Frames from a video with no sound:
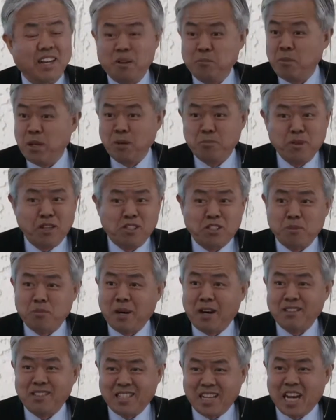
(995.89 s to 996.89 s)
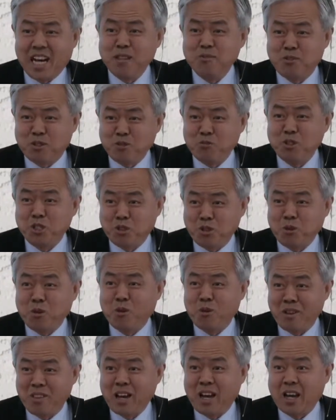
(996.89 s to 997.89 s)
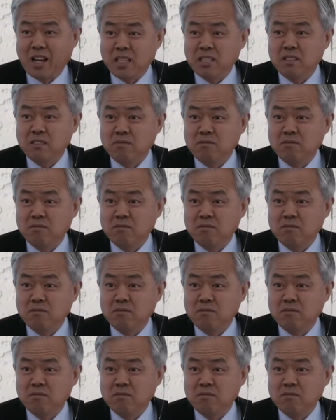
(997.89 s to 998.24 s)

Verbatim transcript: Maybe it's about time to restore that.